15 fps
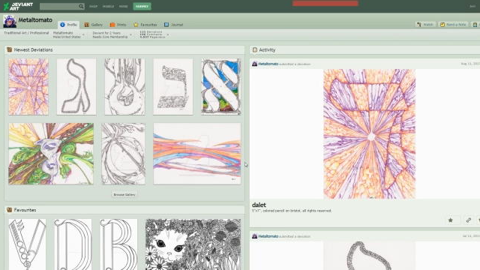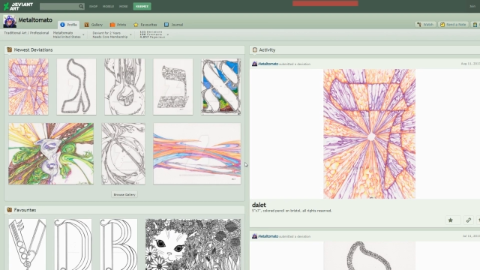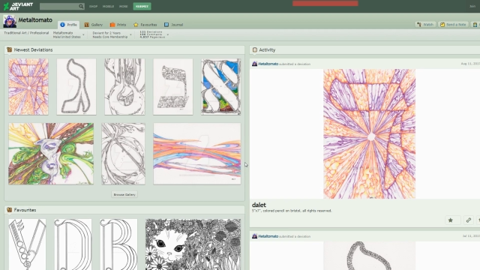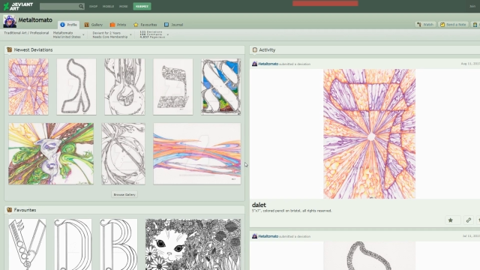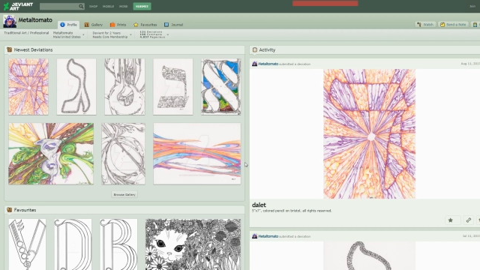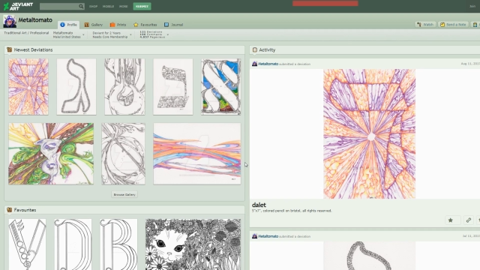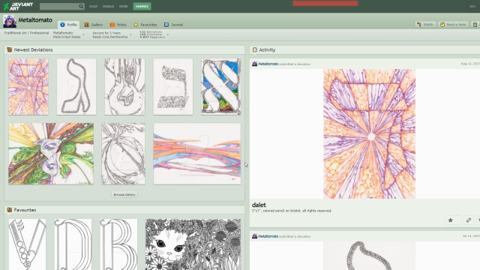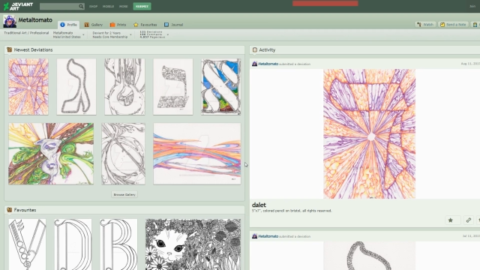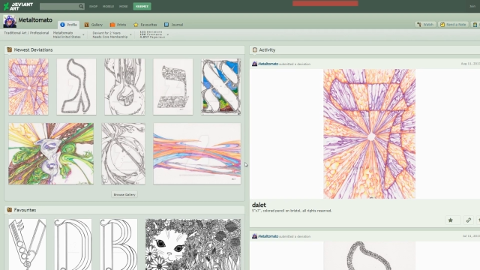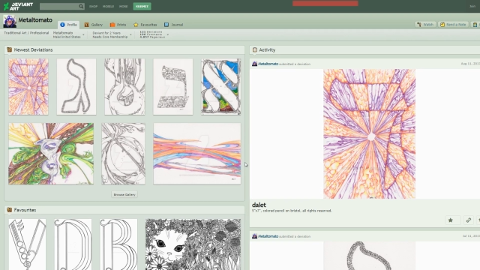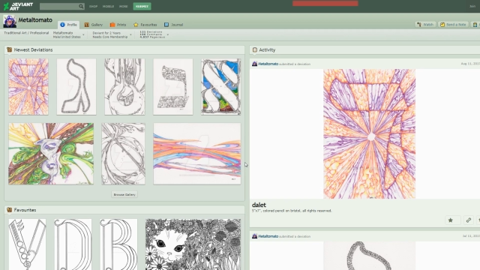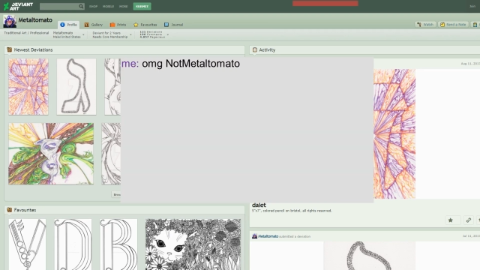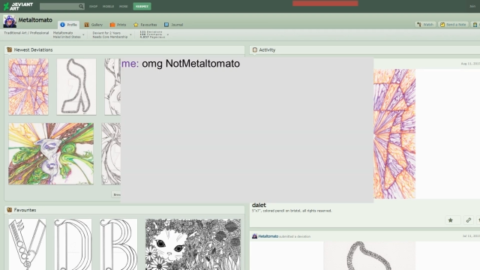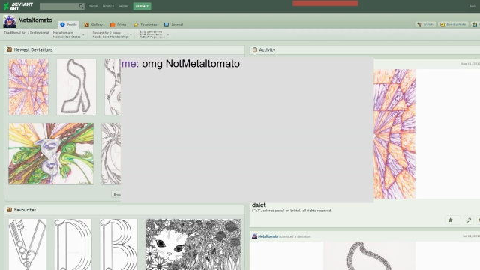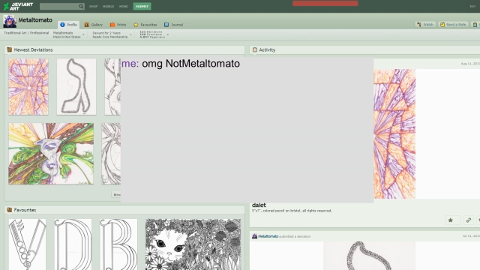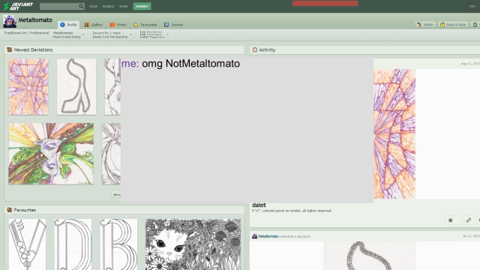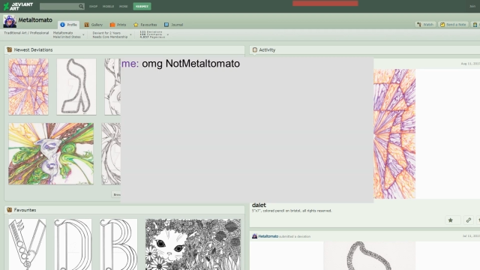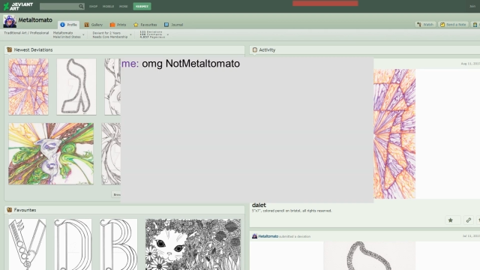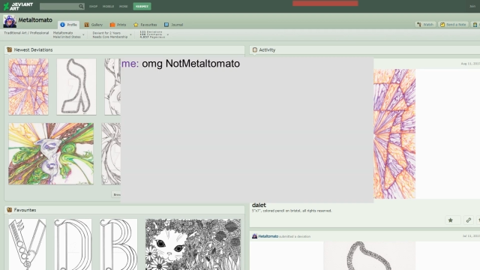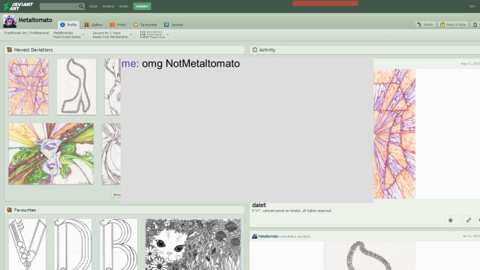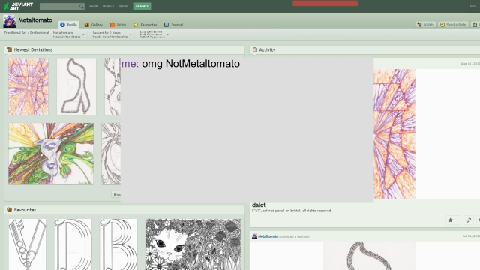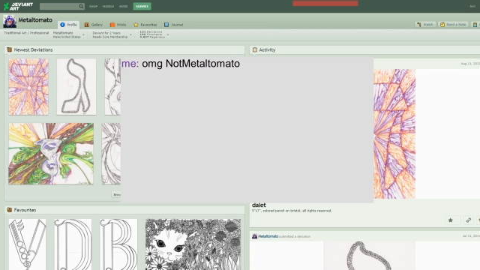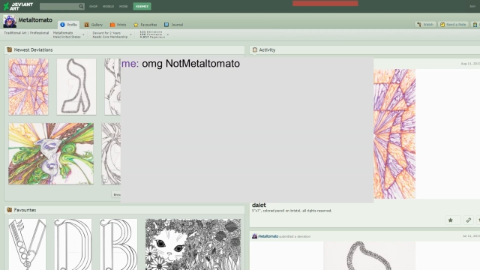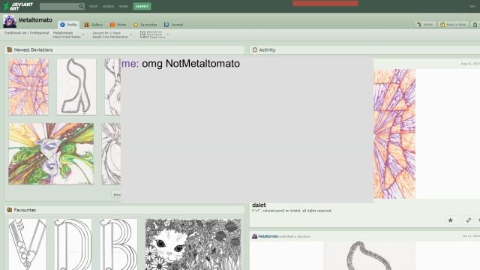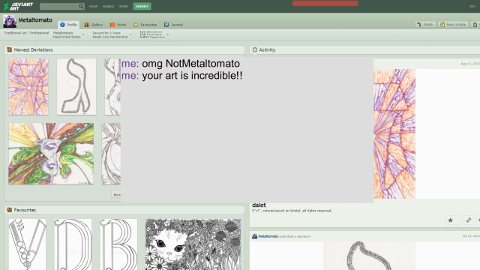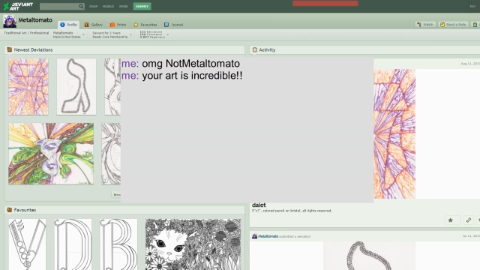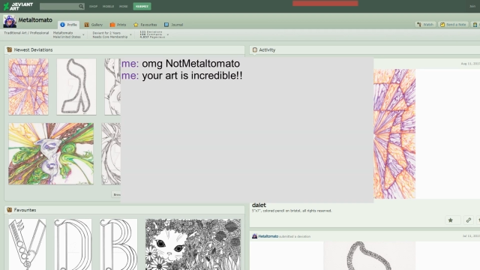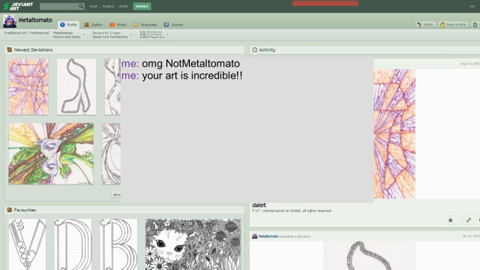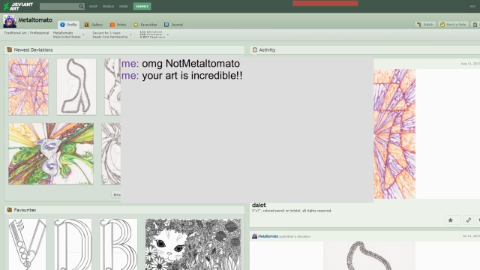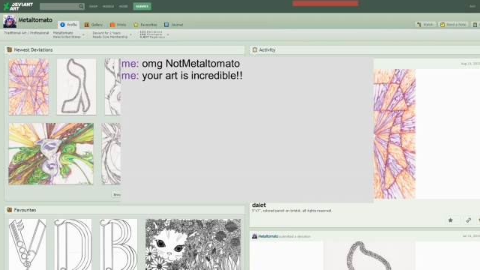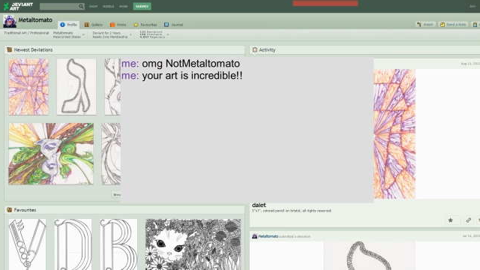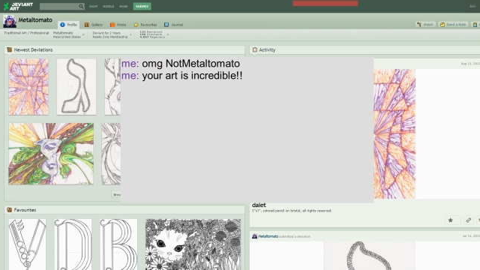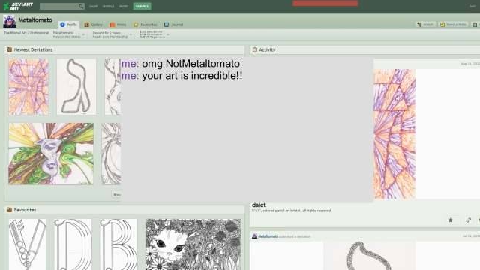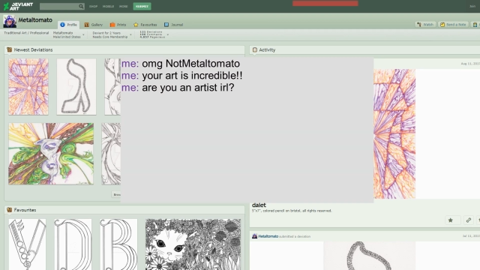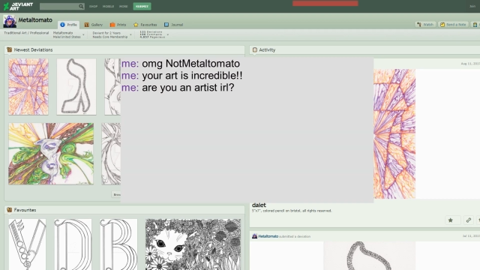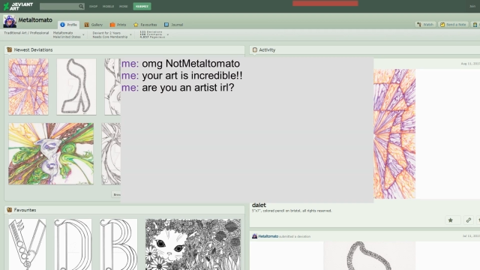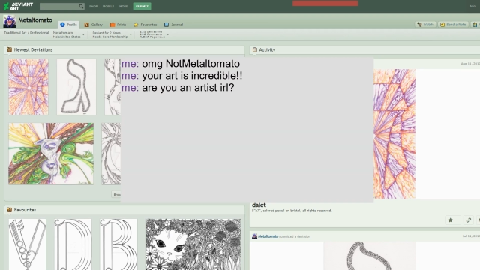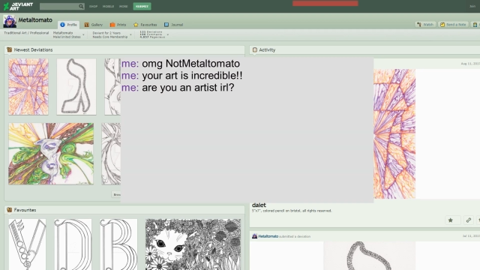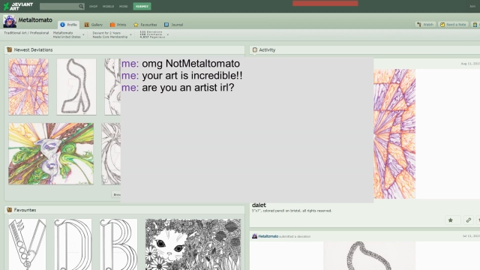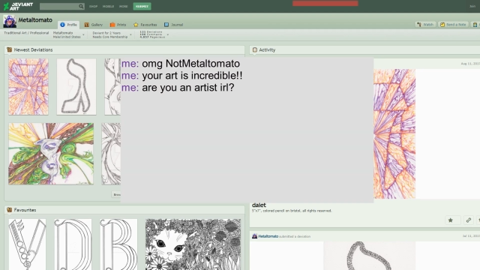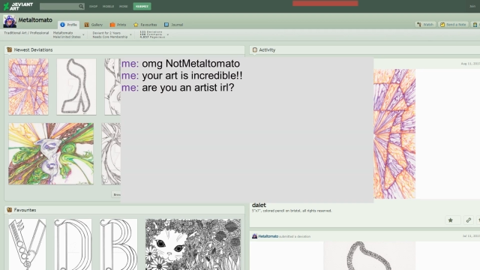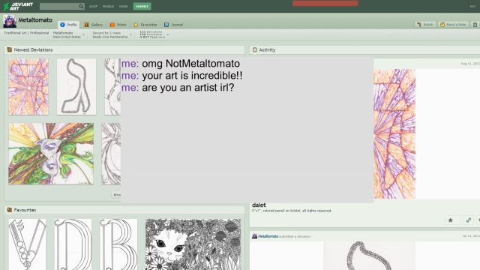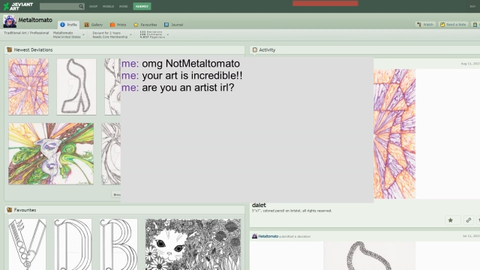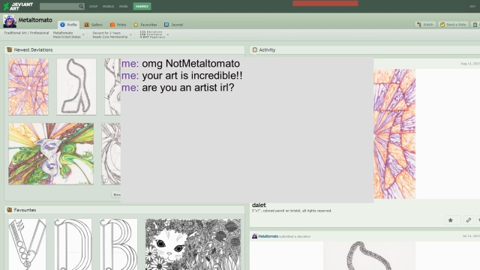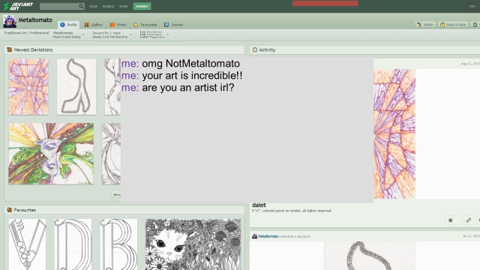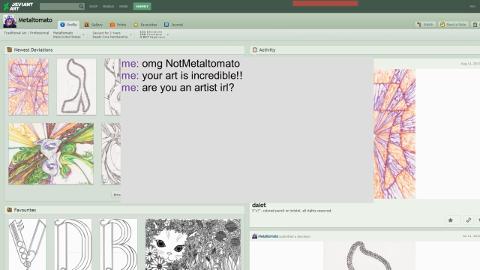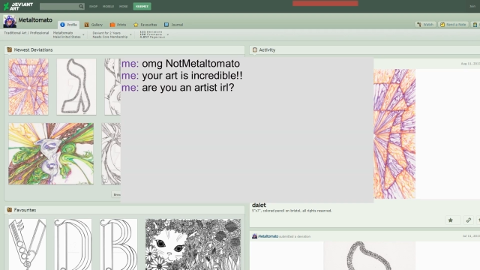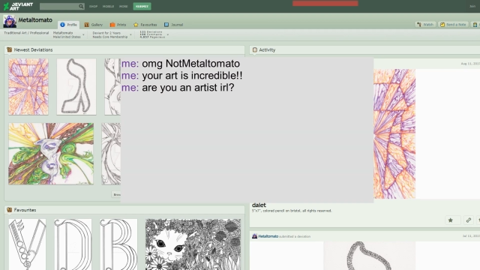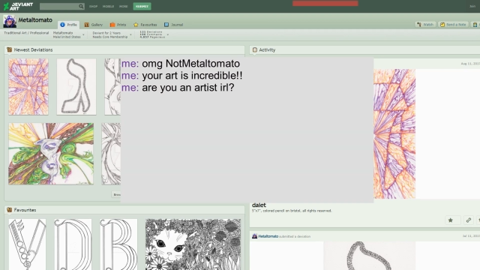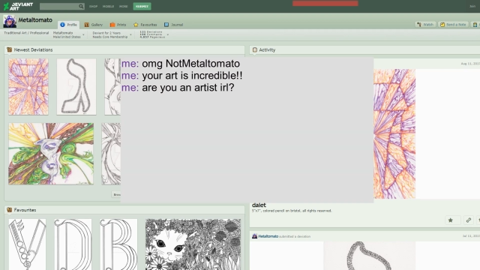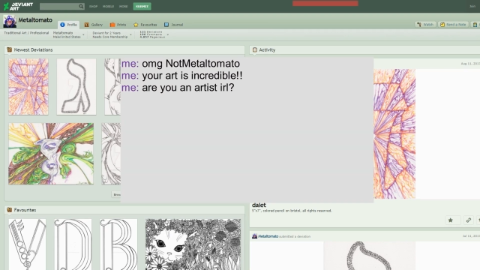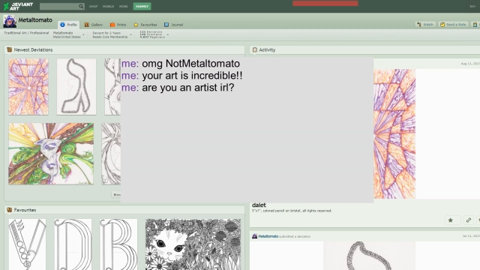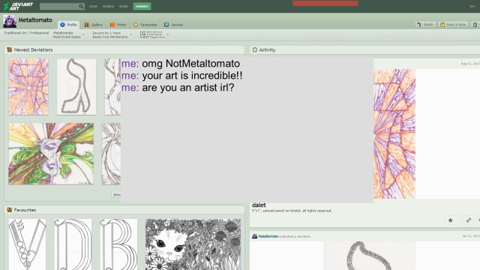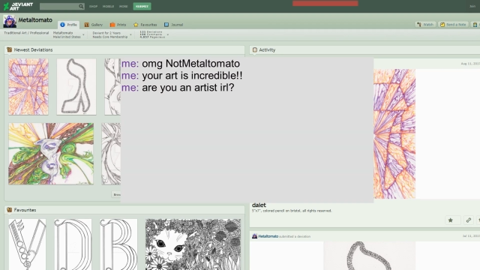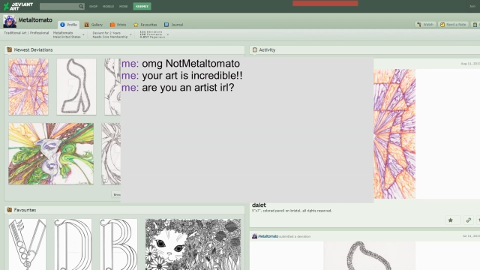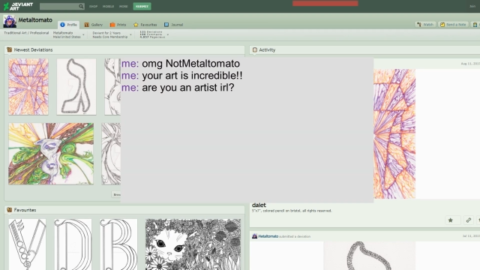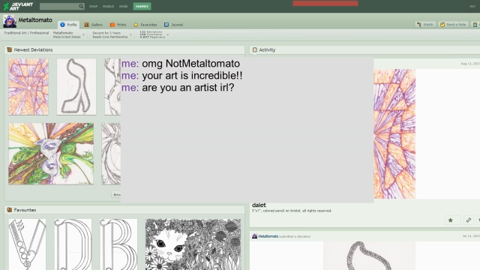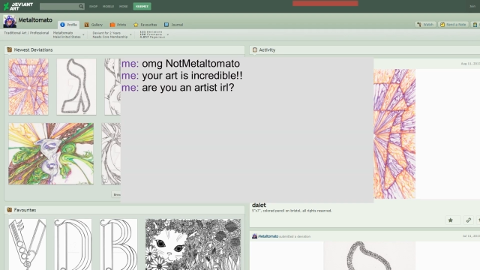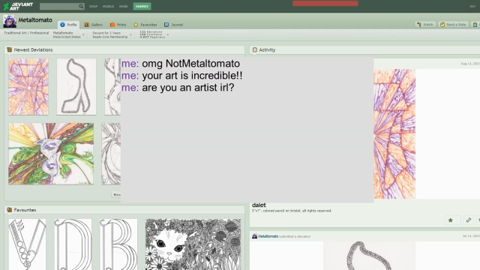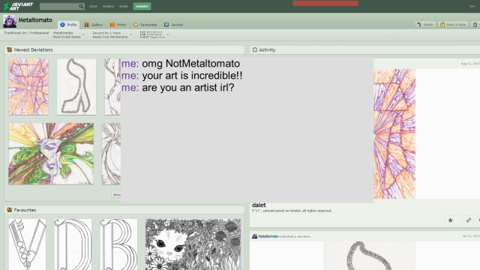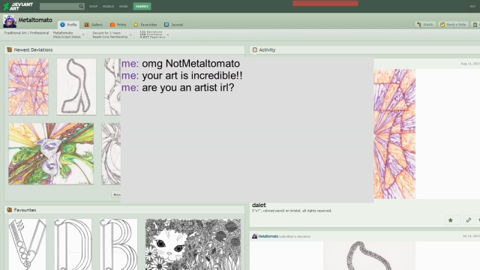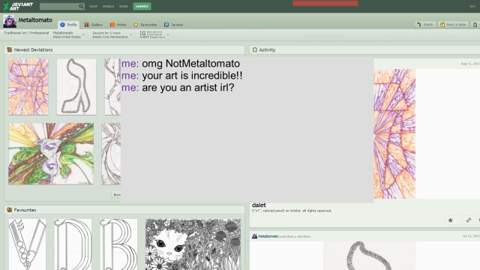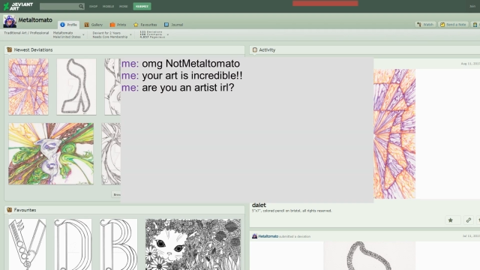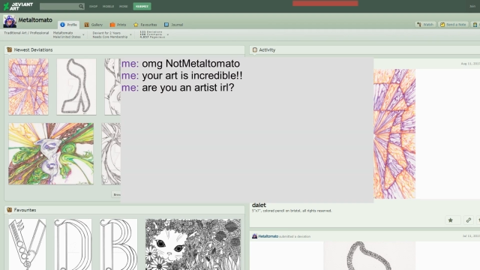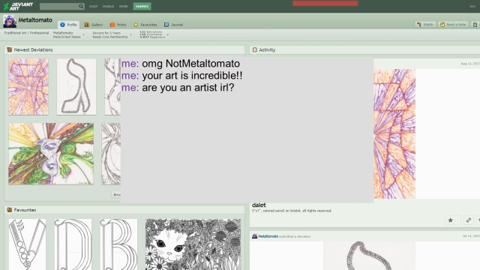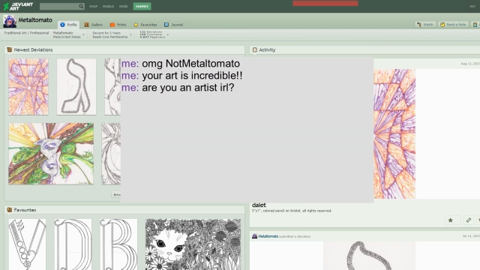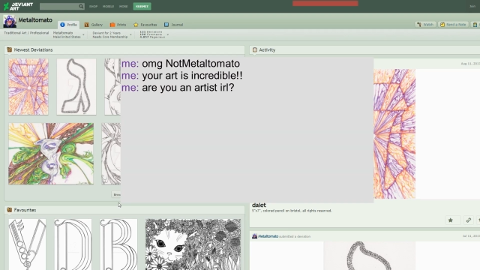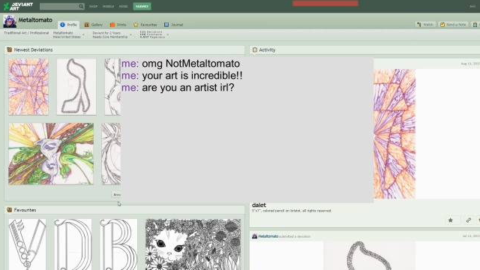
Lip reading: [unreadable: no face in view]